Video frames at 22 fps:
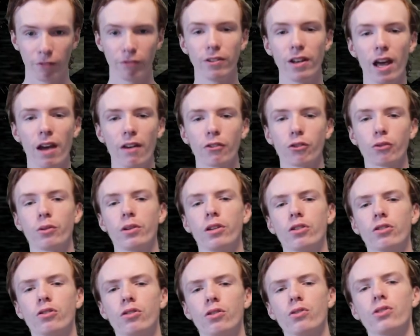FNAF 3
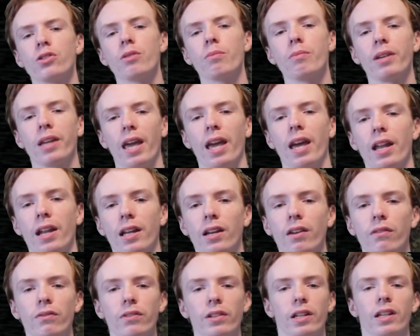introduced the
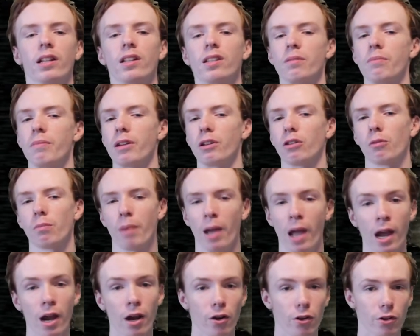mechanic of needing to make
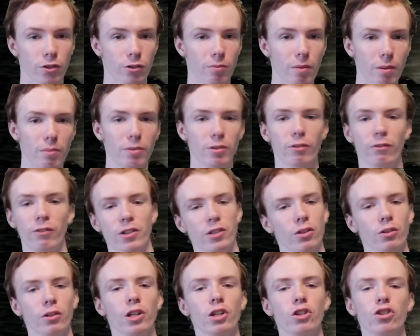repairs. Maybe the
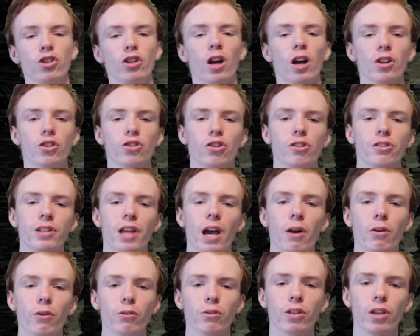ventilation got shut
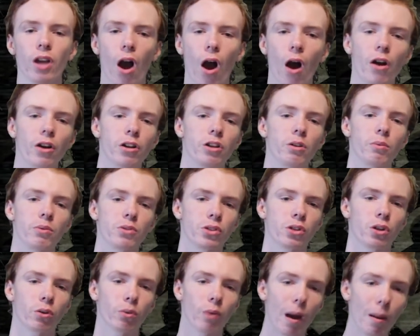down or the audio
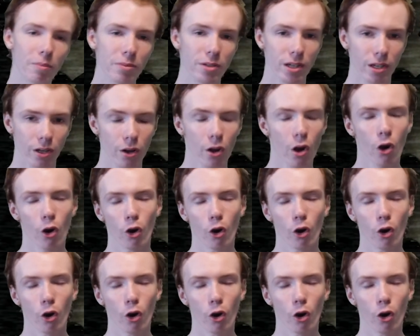was corrupted,